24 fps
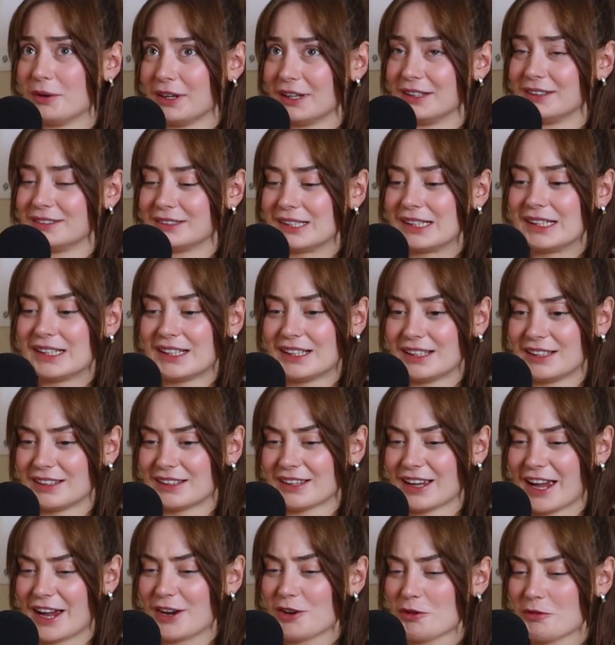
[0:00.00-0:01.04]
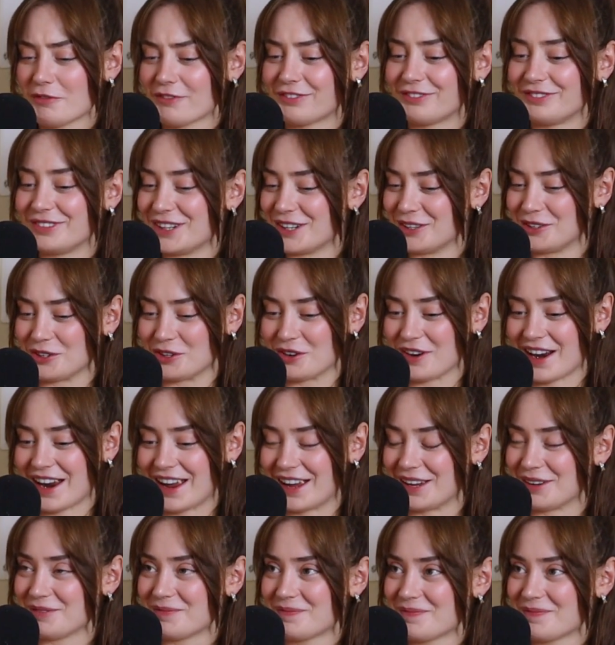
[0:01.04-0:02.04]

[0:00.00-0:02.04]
and I don't feel great.